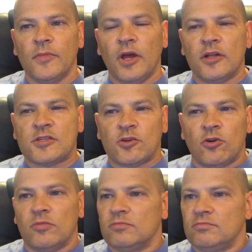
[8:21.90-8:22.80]
And
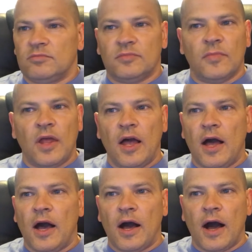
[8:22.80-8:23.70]
so,
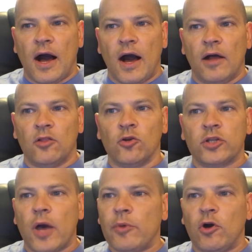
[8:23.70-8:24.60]
a long
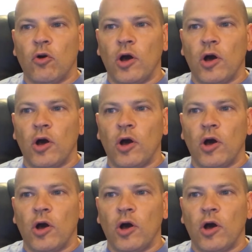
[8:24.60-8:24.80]
time ago,